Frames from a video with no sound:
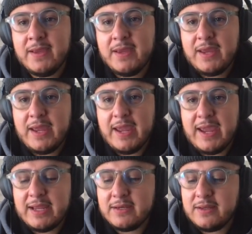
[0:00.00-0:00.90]

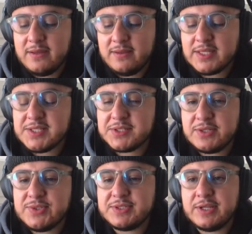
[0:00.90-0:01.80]
And this is
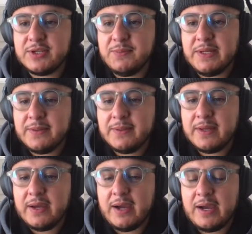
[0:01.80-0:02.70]
interesting to me.
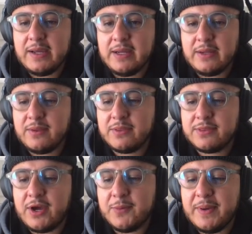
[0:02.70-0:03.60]
I
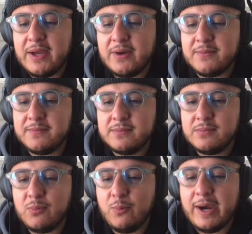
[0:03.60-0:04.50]
thought about
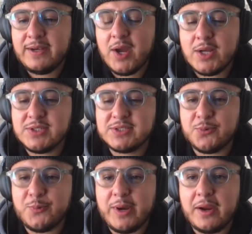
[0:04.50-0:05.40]
why not just a
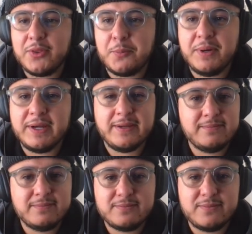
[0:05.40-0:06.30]
regular button,
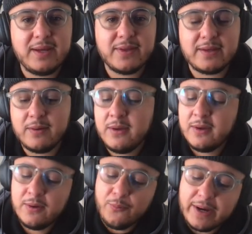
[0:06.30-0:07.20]
right? Like,
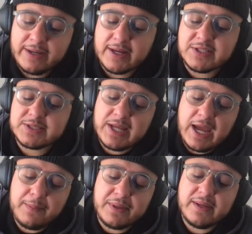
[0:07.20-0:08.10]
why not just
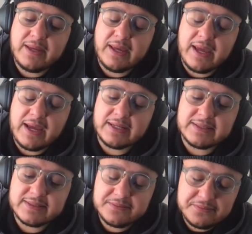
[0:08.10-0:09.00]
tap it and
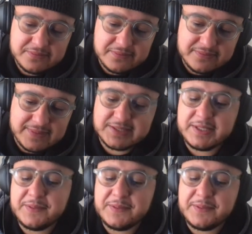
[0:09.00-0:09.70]
that's it?